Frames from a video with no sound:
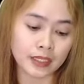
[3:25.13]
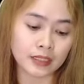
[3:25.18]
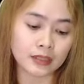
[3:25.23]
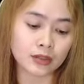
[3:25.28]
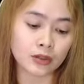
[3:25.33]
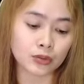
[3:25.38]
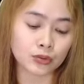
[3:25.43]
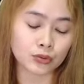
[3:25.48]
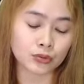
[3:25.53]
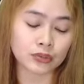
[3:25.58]

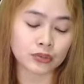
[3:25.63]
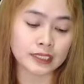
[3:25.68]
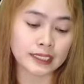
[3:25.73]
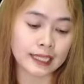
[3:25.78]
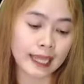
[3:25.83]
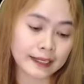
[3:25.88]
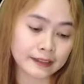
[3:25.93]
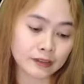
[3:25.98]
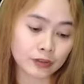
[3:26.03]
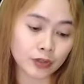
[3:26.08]
go to the
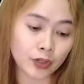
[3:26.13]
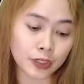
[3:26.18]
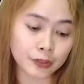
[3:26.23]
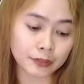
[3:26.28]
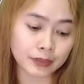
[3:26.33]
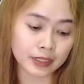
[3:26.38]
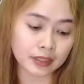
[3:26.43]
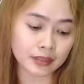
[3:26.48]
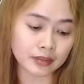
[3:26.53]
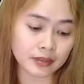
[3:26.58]
Litecoin
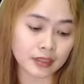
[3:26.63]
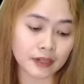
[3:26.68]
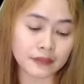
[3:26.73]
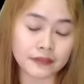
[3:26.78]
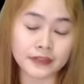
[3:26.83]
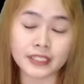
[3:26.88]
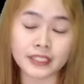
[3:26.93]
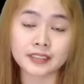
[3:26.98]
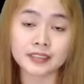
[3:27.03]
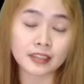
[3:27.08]
because they have
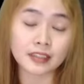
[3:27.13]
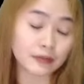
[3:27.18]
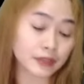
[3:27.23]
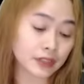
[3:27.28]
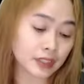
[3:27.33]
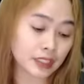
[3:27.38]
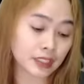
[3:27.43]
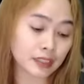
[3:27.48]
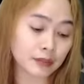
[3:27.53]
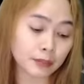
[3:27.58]
a
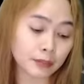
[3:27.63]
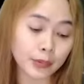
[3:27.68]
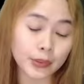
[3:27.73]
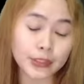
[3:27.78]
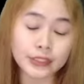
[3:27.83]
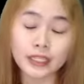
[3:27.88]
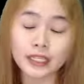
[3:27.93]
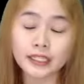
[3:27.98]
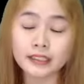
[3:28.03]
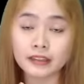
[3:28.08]

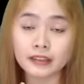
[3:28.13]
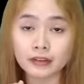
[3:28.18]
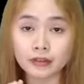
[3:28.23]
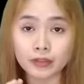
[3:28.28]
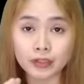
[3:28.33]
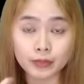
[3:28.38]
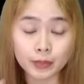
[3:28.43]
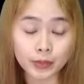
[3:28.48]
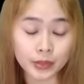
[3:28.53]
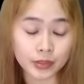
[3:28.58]

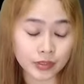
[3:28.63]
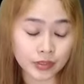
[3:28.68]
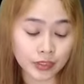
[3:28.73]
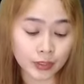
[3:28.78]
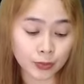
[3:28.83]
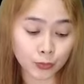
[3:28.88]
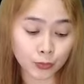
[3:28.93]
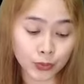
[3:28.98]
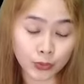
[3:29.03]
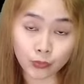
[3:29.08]

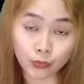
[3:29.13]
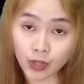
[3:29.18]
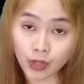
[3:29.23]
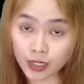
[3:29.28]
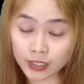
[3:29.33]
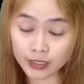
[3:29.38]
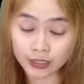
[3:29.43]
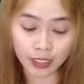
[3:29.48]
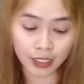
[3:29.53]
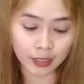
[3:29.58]
17.83%
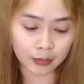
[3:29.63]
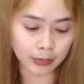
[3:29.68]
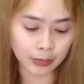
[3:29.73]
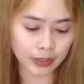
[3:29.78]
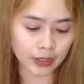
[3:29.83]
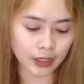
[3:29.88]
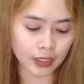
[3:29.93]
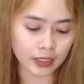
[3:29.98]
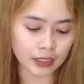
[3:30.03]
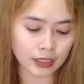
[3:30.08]
reward
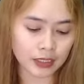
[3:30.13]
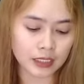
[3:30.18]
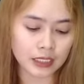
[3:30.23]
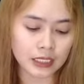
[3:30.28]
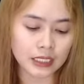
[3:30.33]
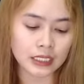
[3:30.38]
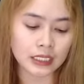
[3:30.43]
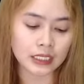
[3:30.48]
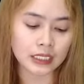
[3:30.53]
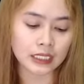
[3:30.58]
APR,
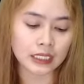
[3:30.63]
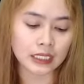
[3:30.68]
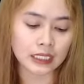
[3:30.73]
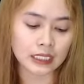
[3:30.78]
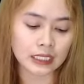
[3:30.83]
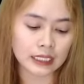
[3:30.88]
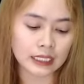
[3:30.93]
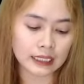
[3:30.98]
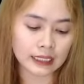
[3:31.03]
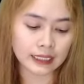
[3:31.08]

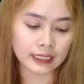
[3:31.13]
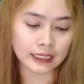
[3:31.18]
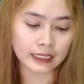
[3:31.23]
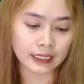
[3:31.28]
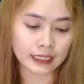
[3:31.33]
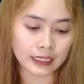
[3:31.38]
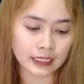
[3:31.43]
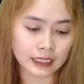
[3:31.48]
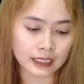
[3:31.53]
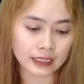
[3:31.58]
click
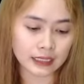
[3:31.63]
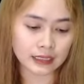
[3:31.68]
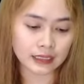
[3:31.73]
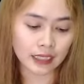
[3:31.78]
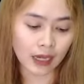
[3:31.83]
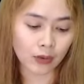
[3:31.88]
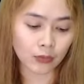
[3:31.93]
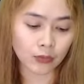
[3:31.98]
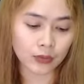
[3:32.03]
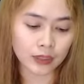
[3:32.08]

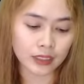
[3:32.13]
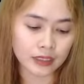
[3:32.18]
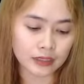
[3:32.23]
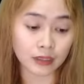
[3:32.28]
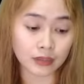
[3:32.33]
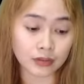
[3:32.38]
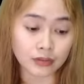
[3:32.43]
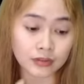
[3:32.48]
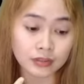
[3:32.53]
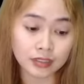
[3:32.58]
that
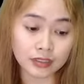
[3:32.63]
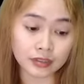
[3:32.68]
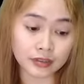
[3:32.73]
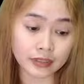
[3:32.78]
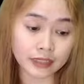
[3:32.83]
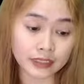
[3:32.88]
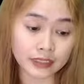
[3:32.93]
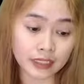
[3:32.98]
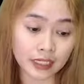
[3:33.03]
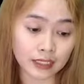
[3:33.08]
one,
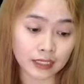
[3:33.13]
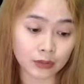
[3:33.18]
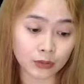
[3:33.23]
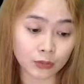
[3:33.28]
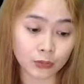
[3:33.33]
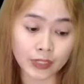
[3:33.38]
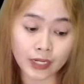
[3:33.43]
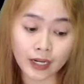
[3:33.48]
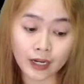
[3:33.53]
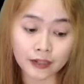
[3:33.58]
considering that
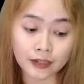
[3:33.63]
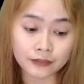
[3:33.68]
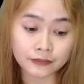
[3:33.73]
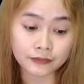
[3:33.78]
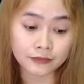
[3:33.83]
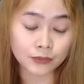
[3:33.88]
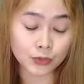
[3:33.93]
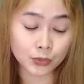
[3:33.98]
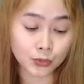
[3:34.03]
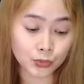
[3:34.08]
we
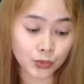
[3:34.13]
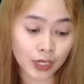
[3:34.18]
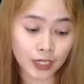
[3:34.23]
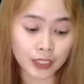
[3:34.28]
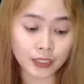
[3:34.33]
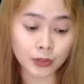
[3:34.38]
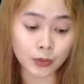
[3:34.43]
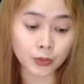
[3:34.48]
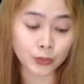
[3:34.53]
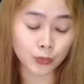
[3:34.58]
have do
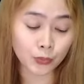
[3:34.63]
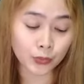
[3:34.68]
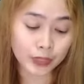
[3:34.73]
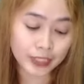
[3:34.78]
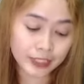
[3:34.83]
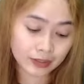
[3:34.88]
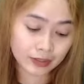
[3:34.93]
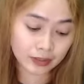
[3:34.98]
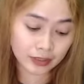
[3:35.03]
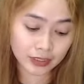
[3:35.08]
our own
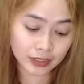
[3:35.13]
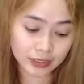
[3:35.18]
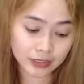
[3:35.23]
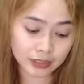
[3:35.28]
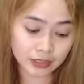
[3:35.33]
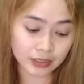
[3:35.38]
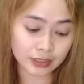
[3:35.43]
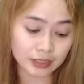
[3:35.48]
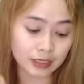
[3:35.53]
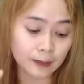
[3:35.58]

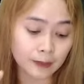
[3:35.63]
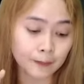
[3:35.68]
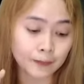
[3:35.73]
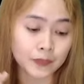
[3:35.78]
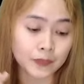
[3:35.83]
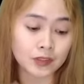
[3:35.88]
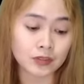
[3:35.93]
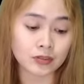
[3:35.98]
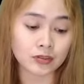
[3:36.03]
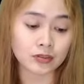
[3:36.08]
research.
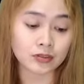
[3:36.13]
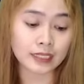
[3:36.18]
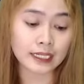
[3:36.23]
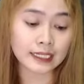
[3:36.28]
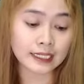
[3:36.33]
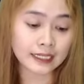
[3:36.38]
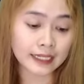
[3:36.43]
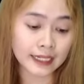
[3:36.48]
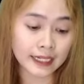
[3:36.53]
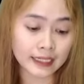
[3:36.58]
So
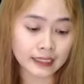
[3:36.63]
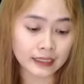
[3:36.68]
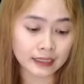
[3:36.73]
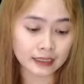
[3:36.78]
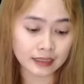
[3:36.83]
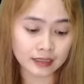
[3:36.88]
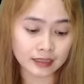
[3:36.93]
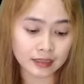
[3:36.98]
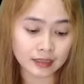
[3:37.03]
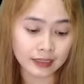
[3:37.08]
delegate,
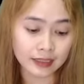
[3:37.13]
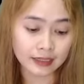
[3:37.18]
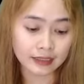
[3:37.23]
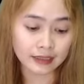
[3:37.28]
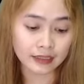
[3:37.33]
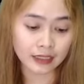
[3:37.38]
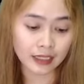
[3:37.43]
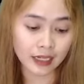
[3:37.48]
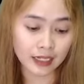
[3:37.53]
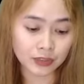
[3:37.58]
select
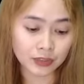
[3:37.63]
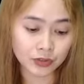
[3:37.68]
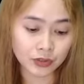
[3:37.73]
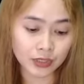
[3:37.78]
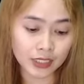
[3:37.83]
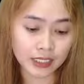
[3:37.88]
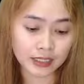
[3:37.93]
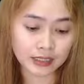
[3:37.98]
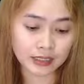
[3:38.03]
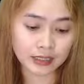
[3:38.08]
the
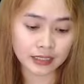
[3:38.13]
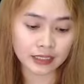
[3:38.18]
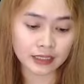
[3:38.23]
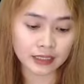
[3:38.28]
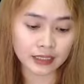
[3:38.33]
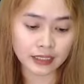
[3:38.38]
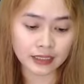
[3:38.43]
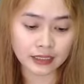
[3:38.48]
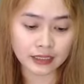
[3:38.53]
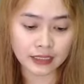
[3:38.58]
address, and
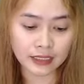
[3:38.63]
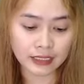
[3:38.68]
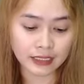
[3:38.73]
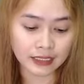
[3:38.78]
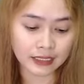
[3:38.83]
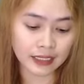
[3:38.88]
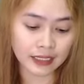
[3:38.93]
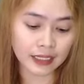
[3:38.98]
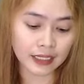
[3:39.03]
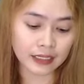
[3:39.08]
then
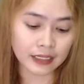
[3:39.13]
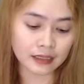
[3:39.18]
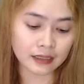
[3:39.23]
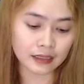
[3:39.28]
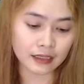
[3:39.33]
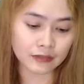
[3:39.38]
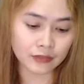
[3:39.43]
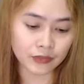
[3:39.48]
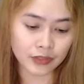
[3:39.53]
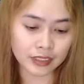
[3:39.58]
delegate,
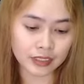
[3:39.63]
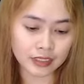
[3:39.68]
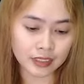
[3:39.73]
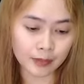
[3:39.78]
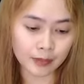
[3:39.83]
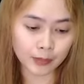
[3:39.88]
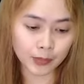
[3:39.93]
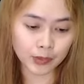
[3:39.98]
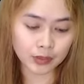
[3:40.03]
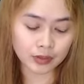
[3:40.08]
like for
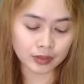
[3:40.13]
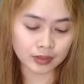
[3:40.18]
example